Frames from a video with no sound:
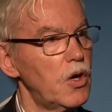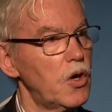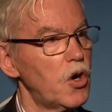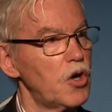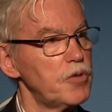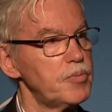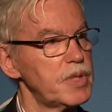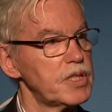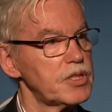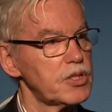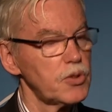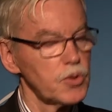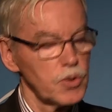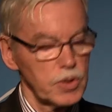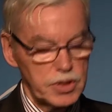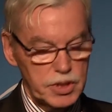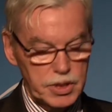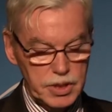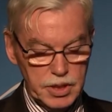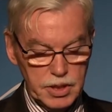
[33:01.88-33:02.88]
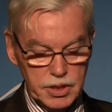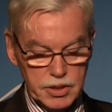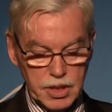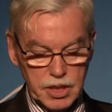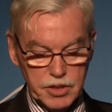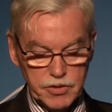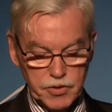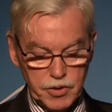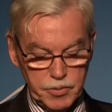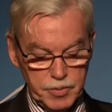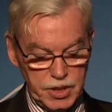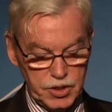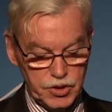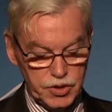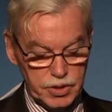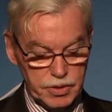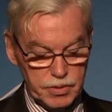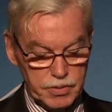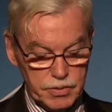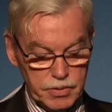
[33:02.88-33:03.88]
on maturity
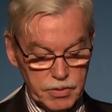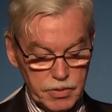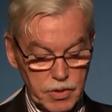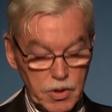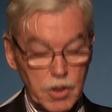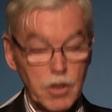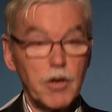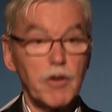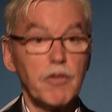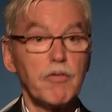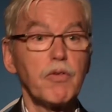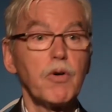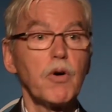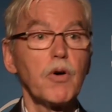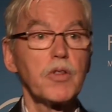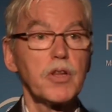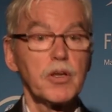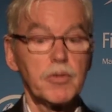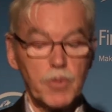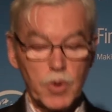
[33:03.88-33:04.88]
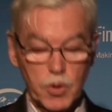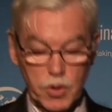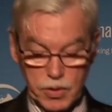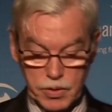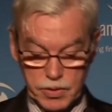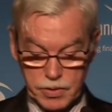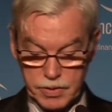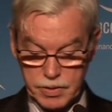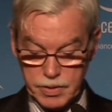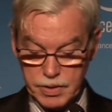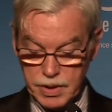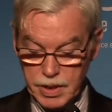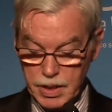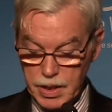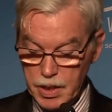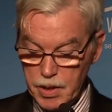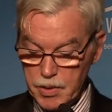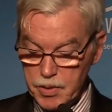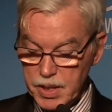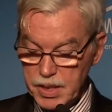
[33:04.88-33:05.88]
transformation. Furthermore,
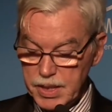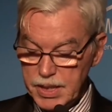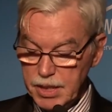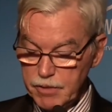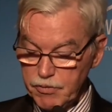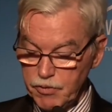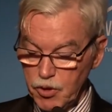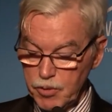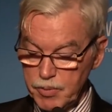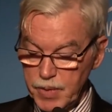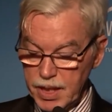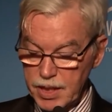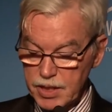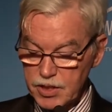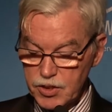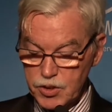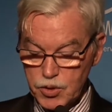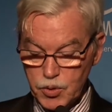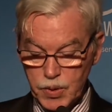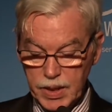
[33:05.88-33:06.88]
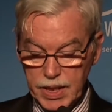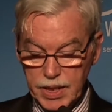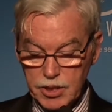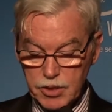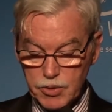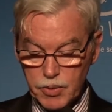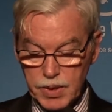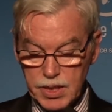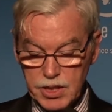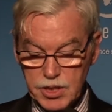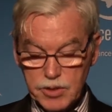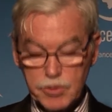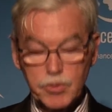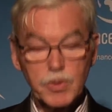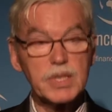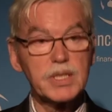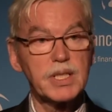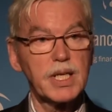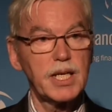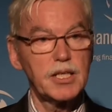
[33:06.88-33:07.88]
the need for banks to increase
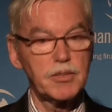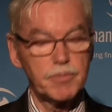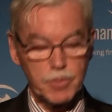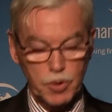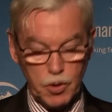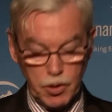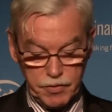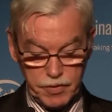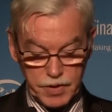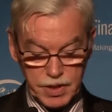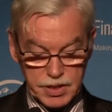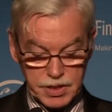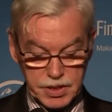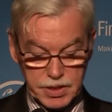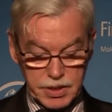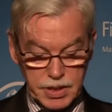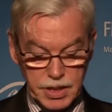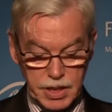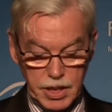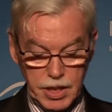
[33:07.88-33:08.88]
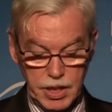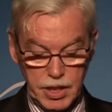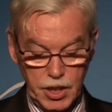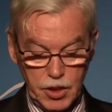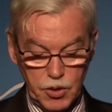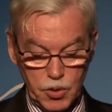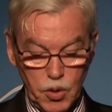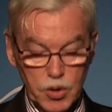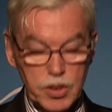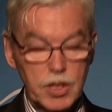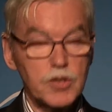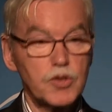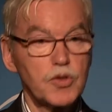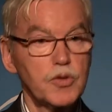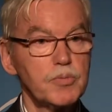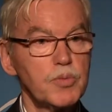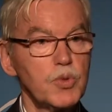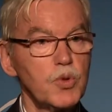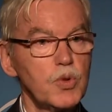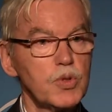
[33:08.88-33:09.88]
retained profits in order to
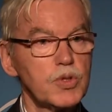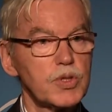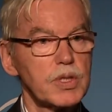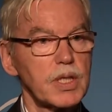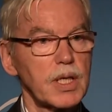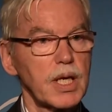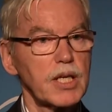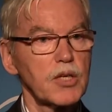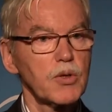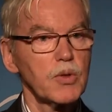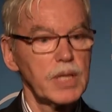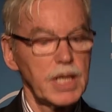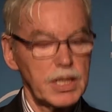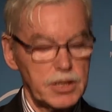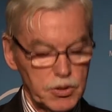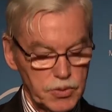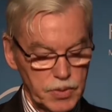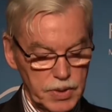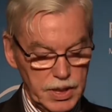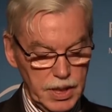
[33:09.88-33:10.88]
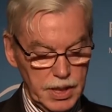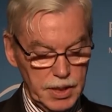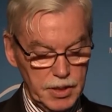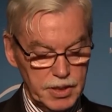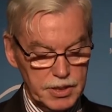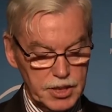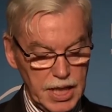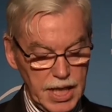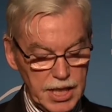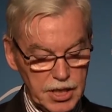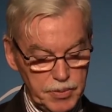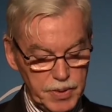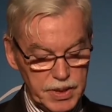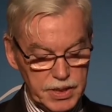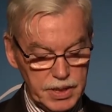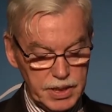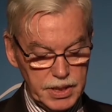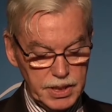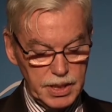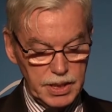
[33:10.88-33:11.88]
boost regulatory
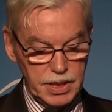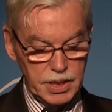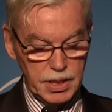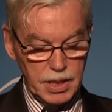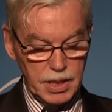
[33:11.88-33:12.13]
equity